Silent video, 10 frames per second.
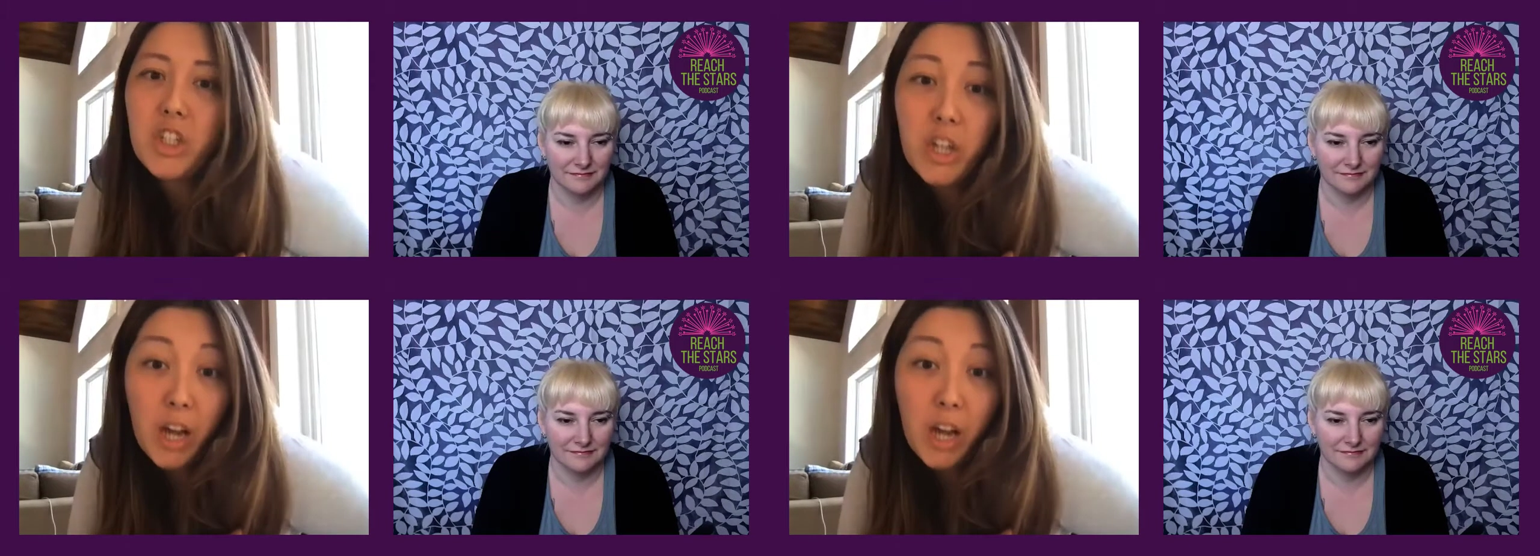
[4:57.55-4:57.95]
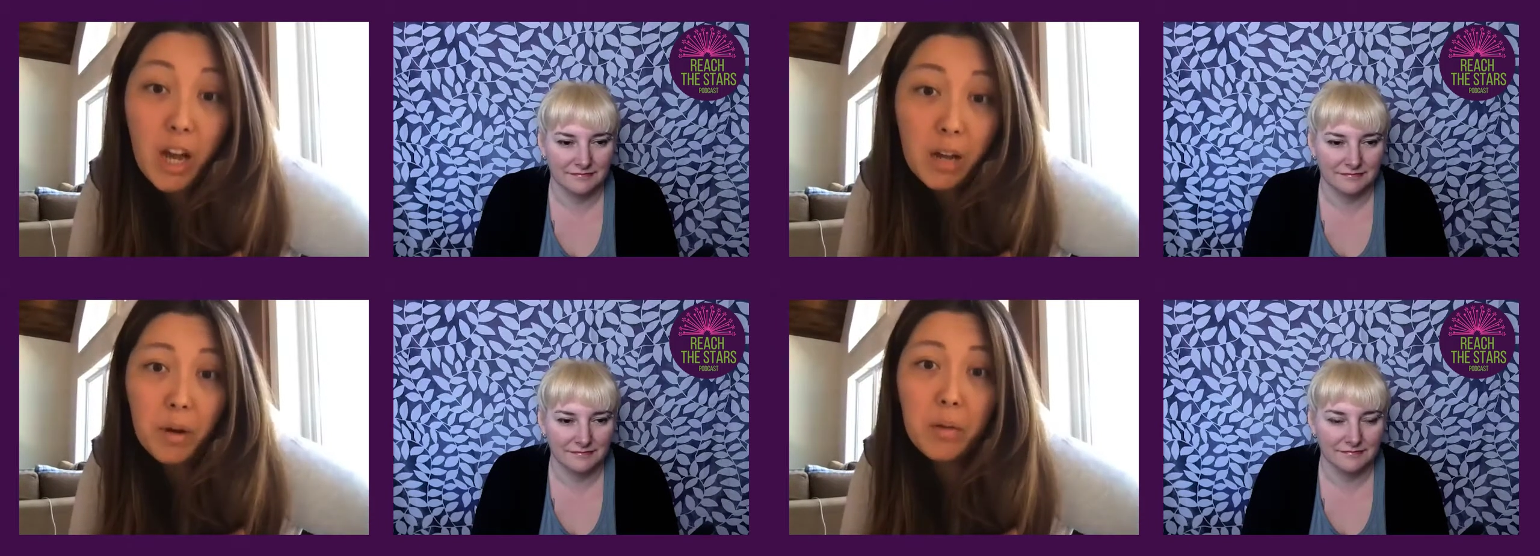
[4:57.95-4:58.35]
Speaker 1: a
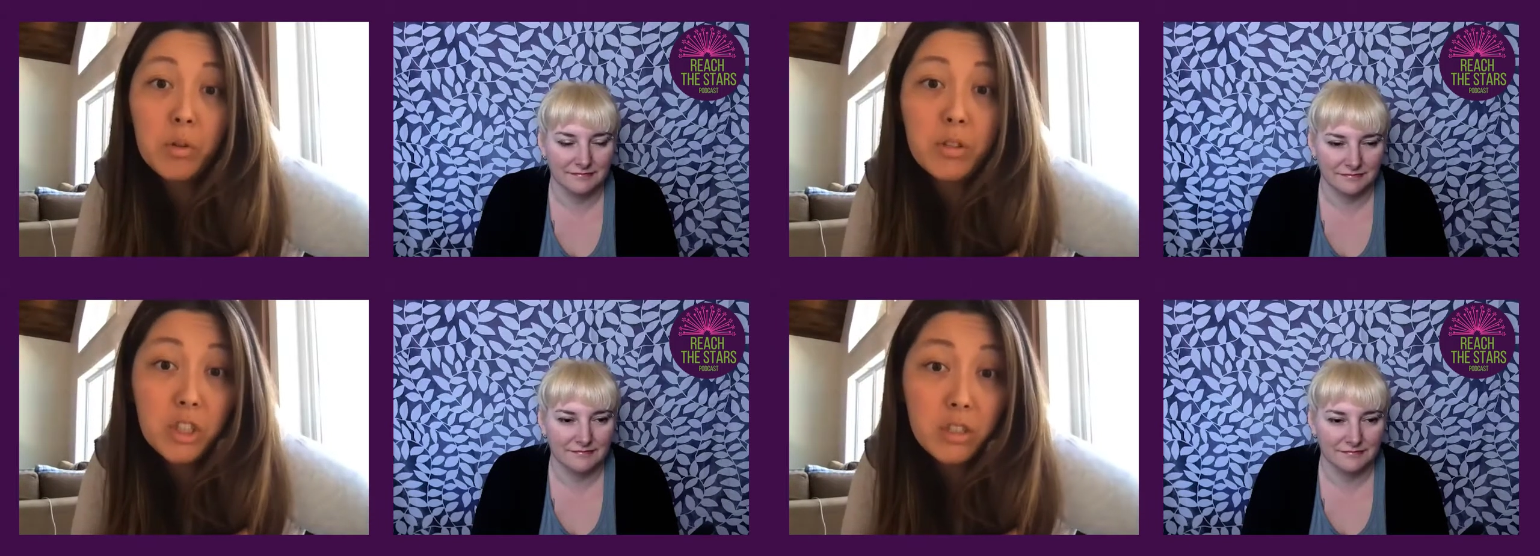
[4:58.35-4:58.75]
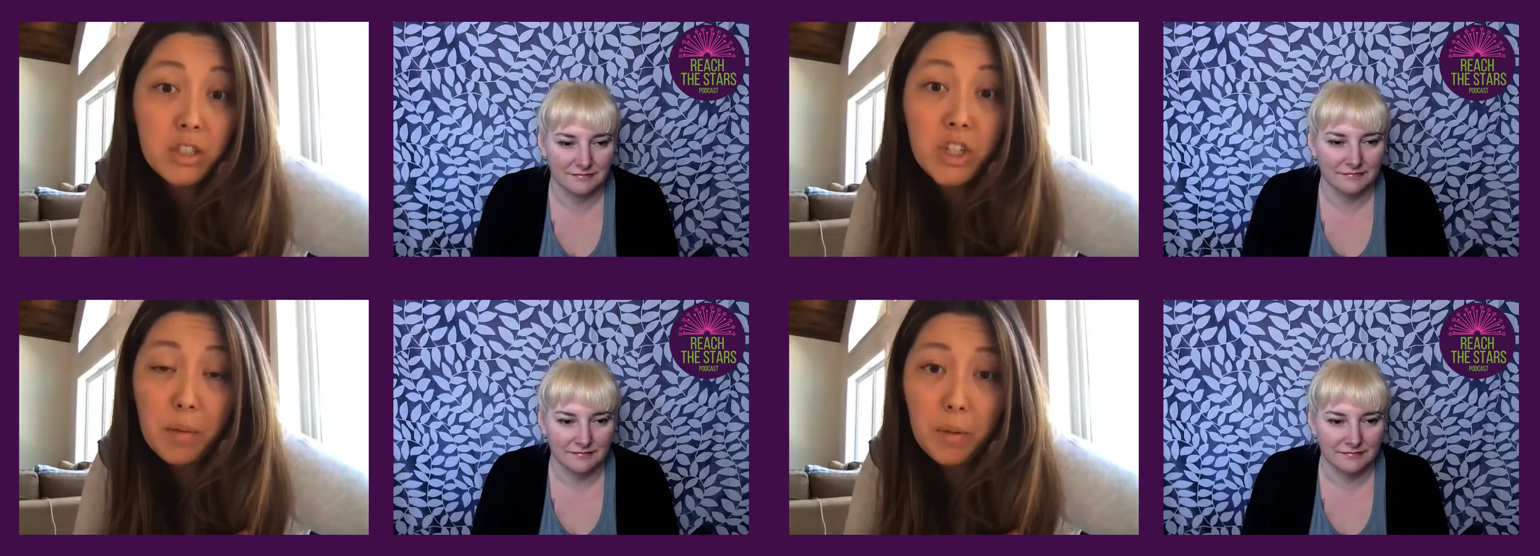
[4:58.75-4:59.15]
chatbot, mostly just
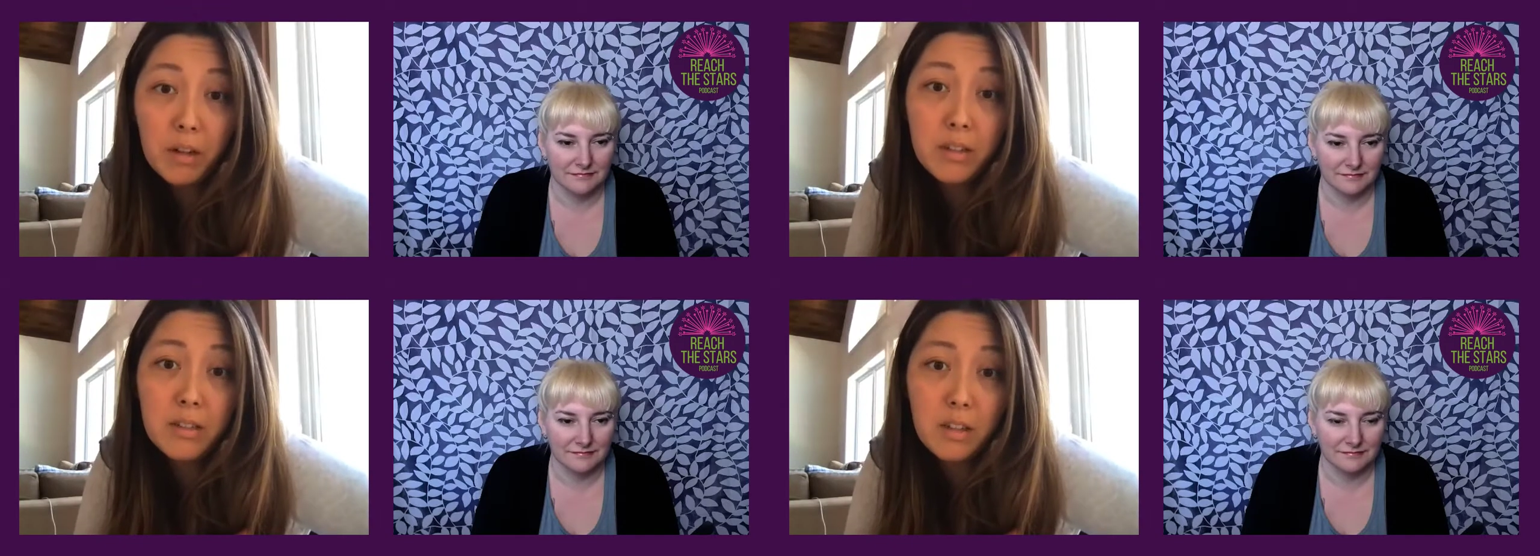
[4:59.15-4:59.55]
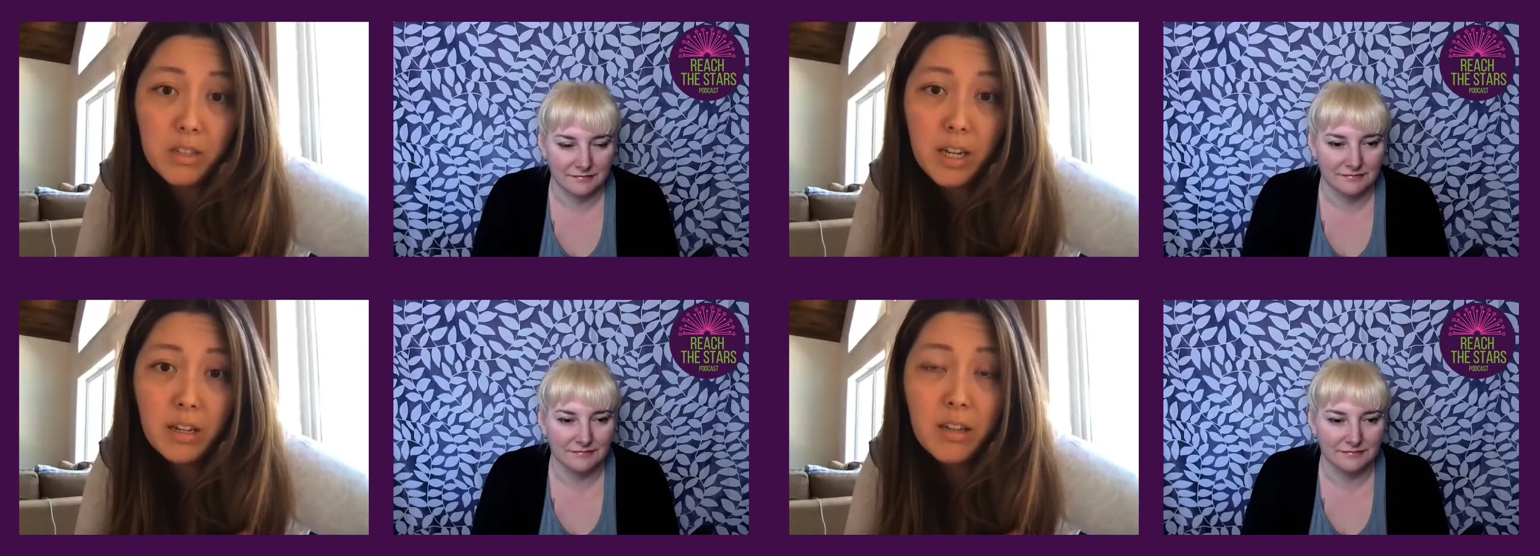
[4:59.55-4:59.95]
chatbot
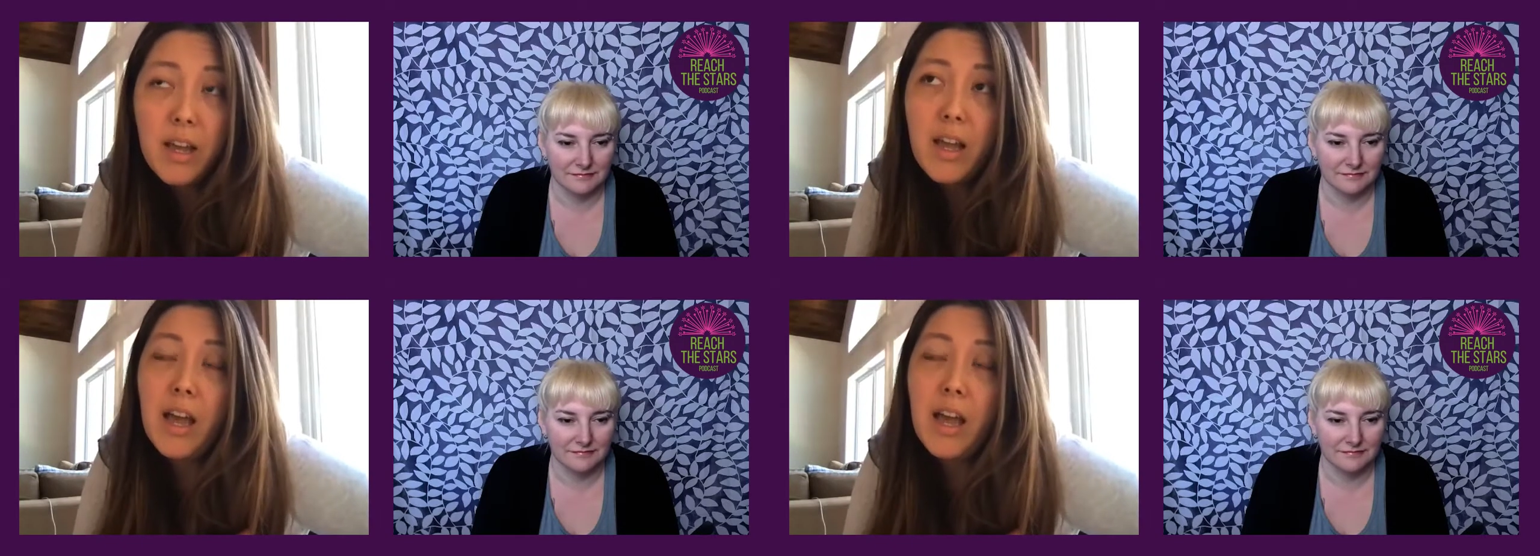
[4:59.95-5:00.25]
consulting.